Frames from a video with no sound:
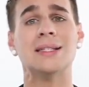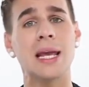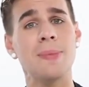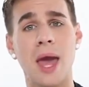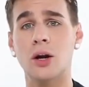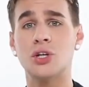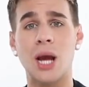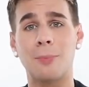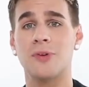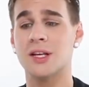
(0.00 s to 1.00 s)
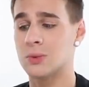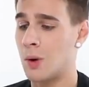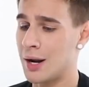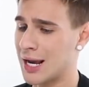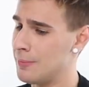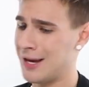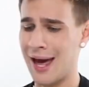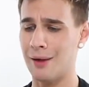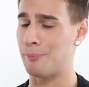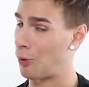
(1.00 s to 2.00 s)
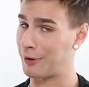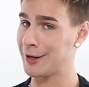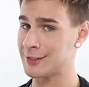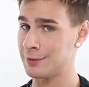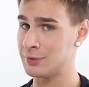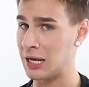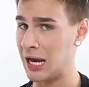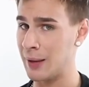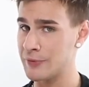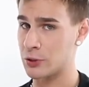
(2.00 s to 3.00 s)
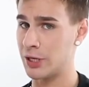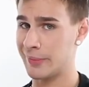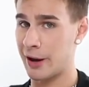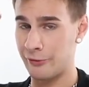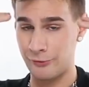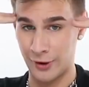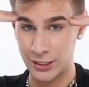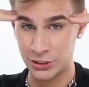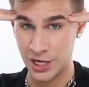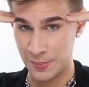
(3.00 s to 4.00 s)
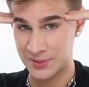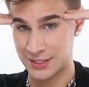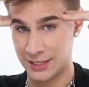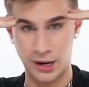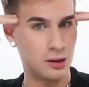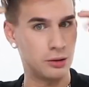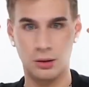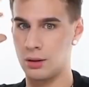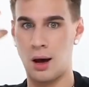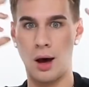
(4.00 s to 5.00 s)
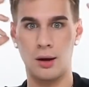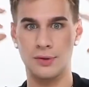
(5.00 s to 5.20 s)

keep the energy up for this one. It can be kind of boring sometimes learning about face shapes. It's like a lot of